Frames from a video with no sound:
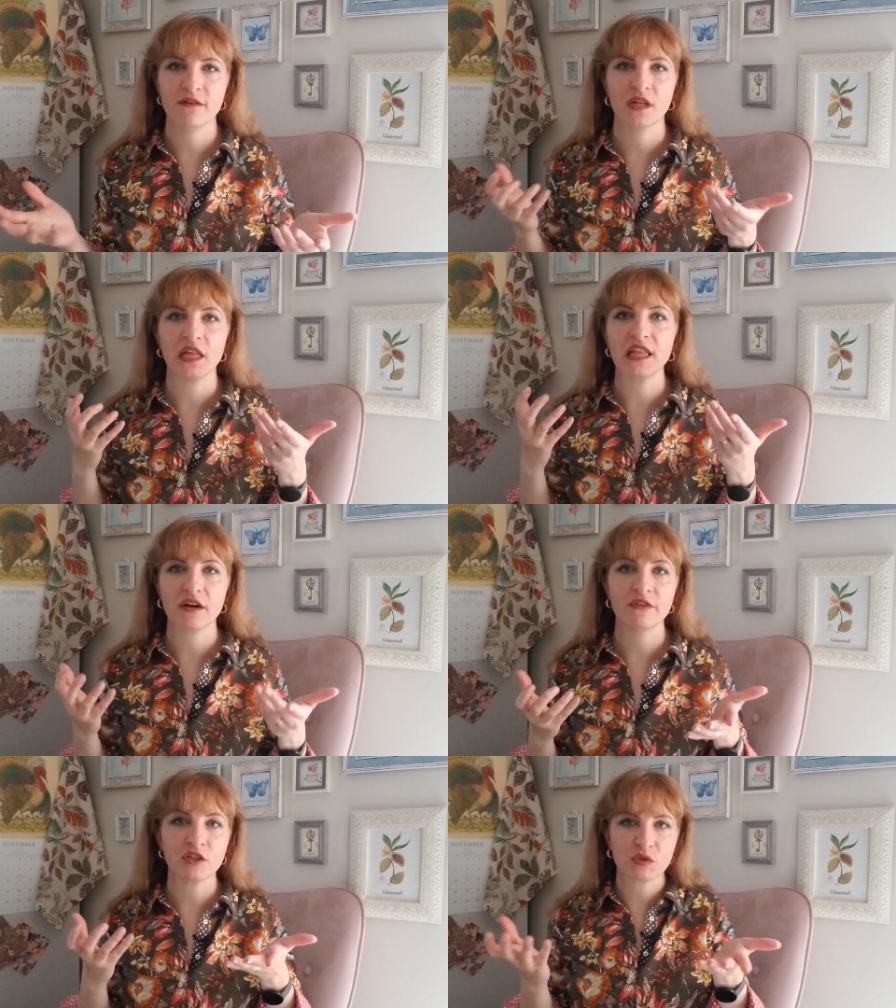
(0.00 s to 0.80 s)
and I
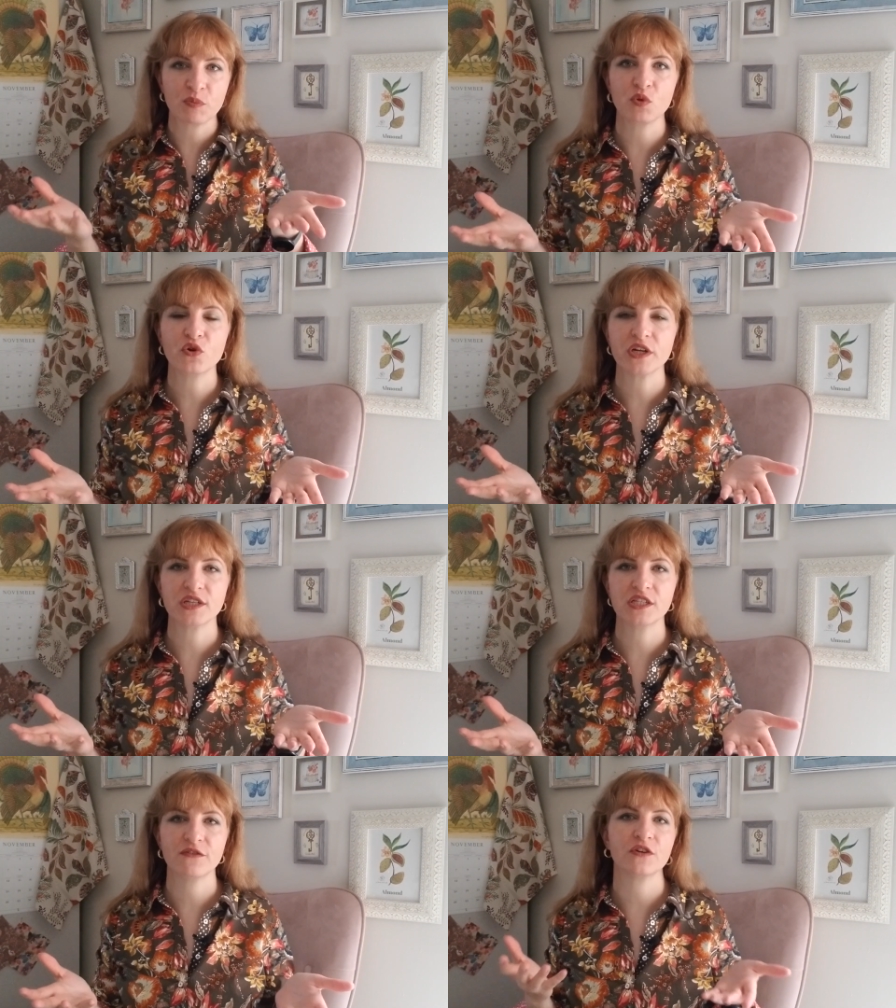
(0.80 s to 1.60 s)
love
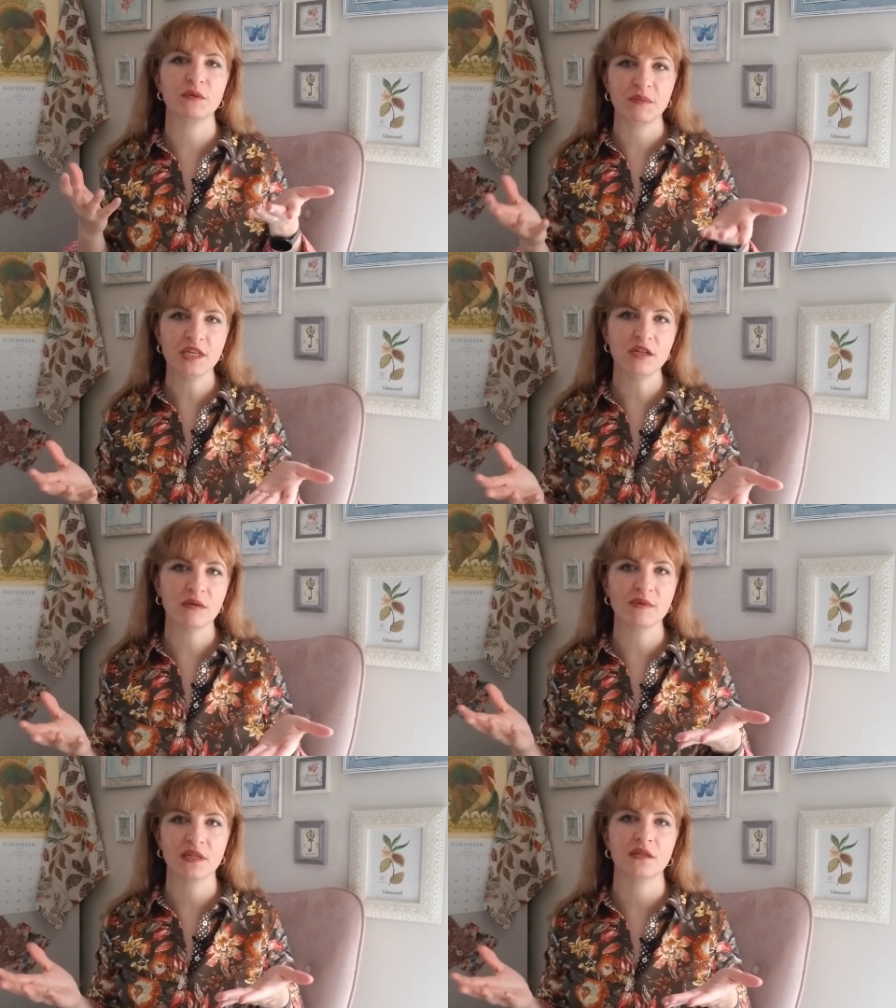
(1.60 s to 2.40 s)
exploring different
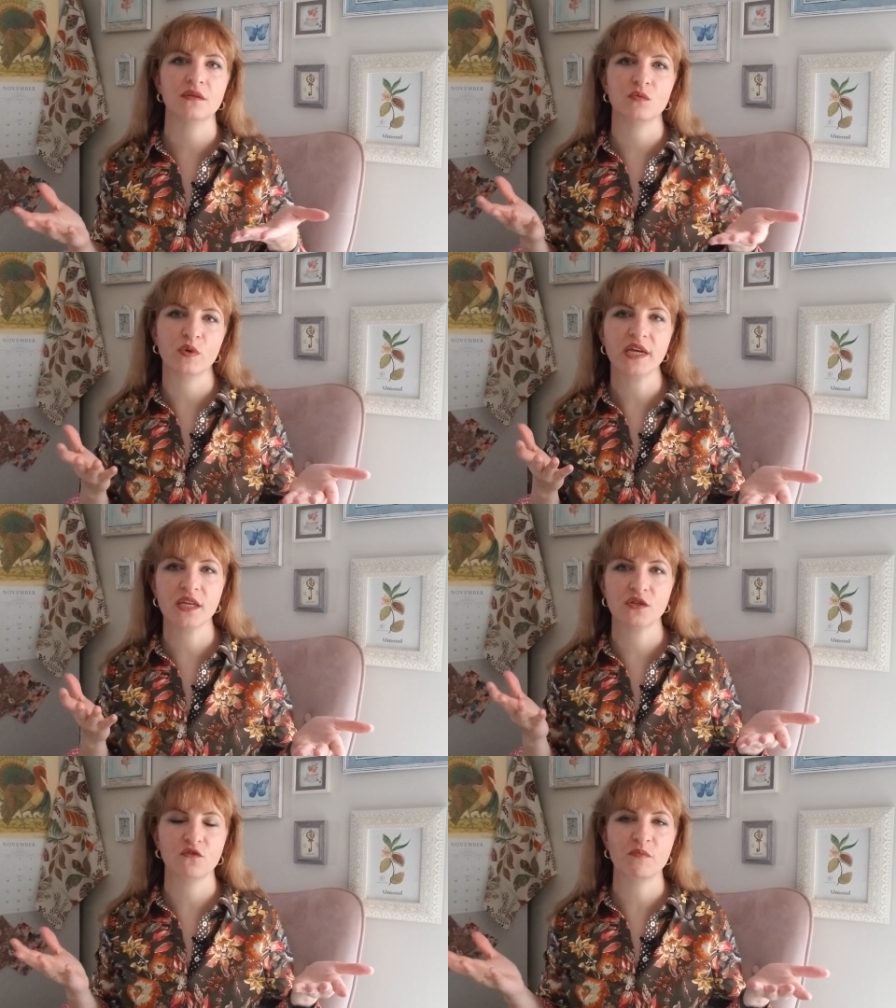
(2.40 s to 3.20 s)
mediums and
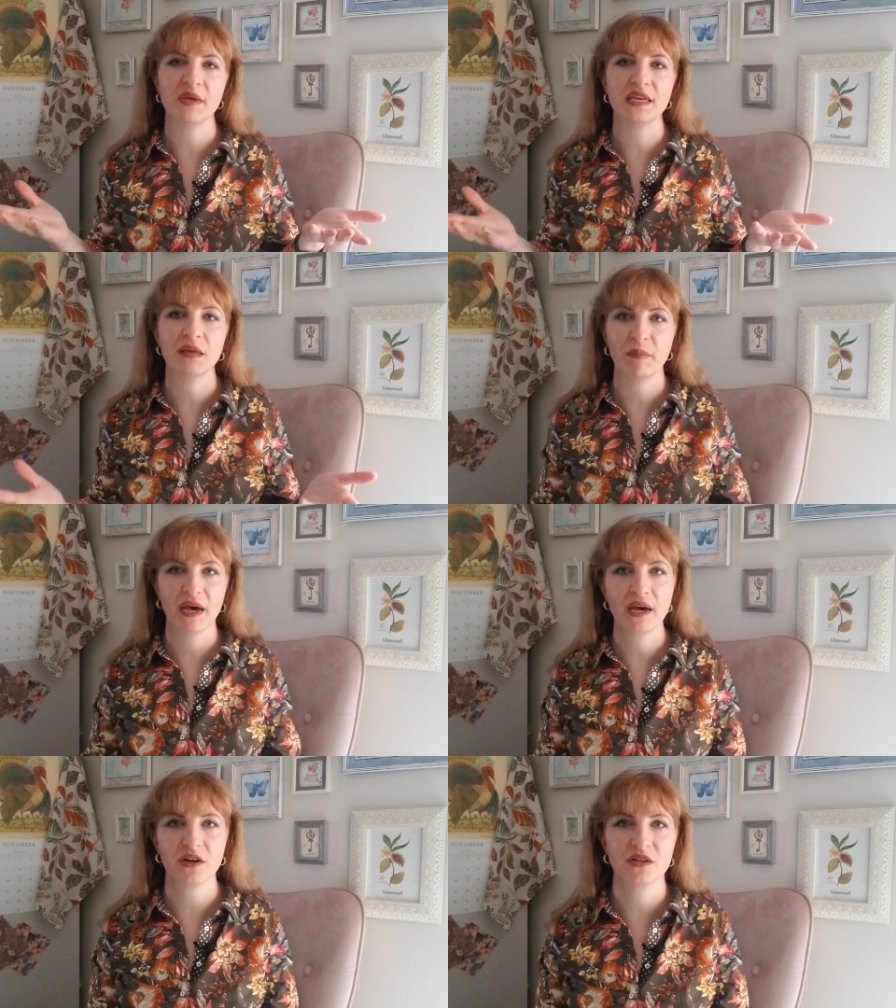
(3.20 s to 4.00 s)
ways of making
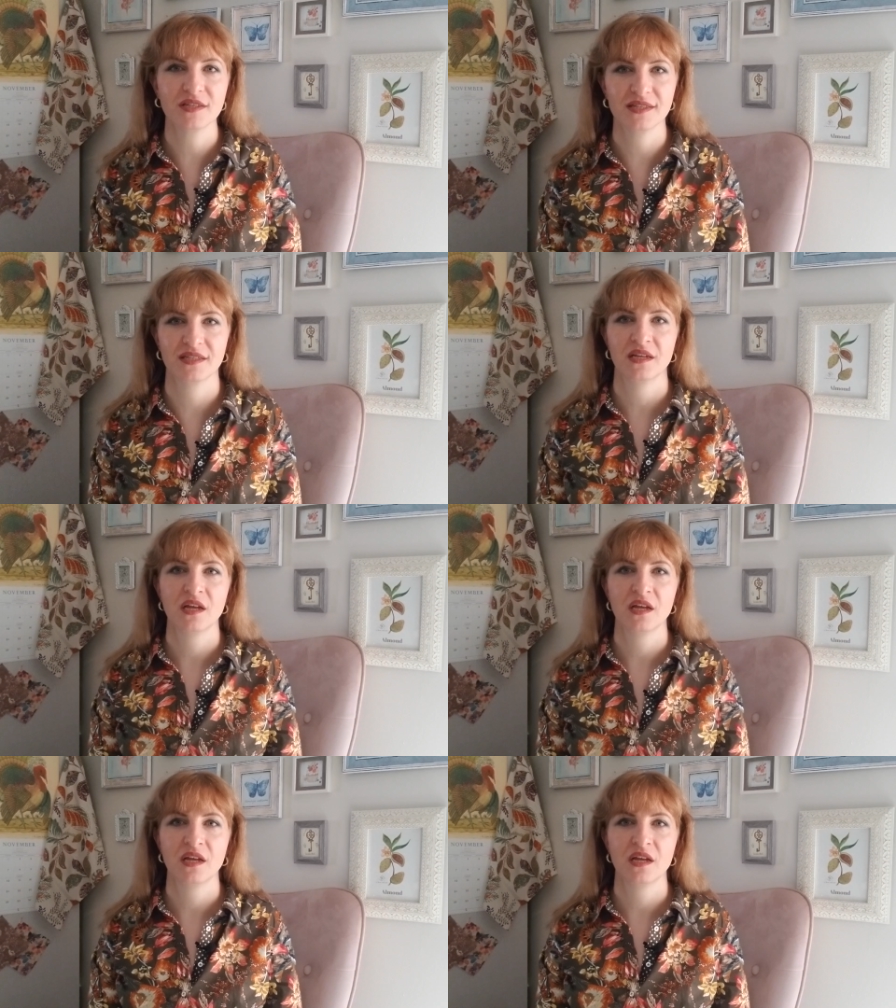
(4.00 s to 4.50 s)
patterns.